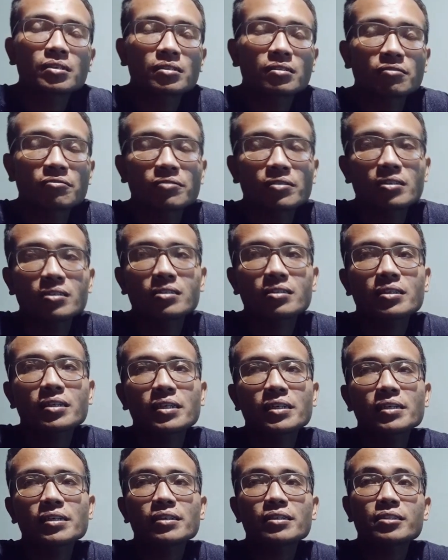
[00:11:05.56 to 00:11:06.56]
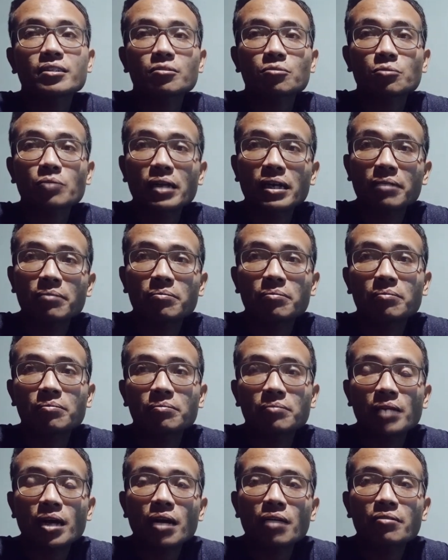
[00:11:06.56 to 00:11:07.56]
The first thing is RAM,
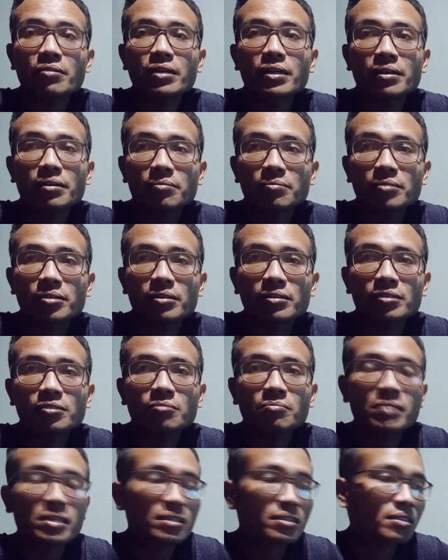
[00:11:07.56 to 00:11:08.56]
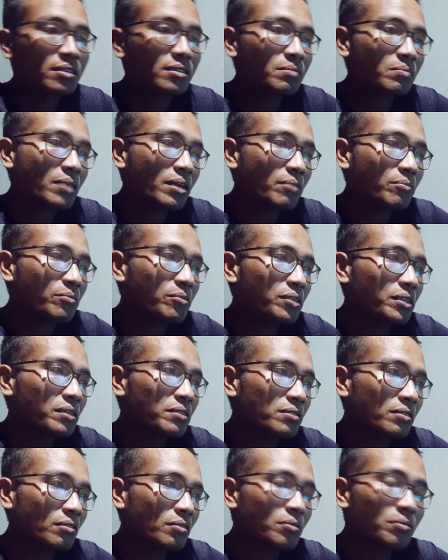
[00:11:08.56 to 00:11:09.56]
random access memory.
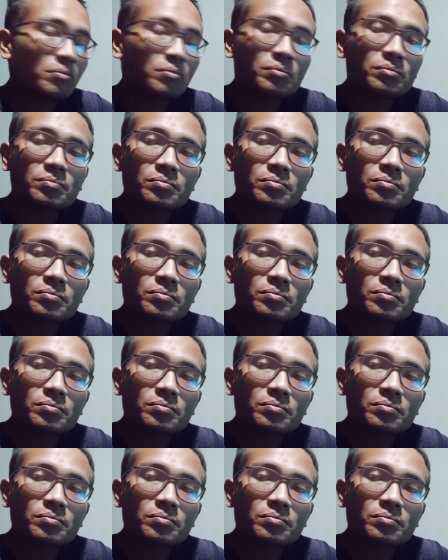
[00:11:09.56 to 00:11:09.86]
So